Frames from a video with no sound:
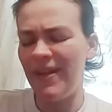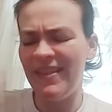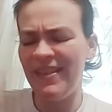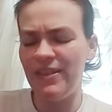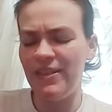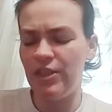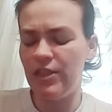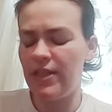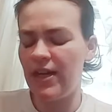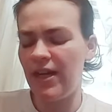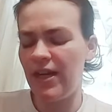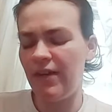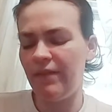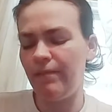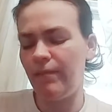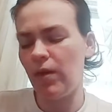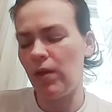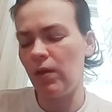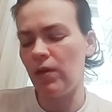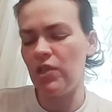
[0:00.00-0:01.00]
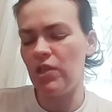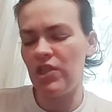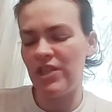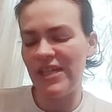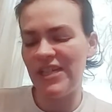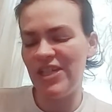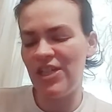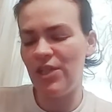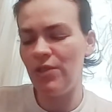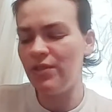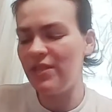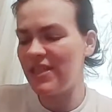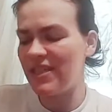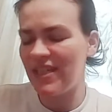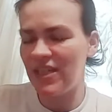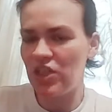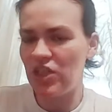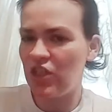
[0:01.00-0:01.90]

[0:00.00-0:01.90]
and kind of merged into this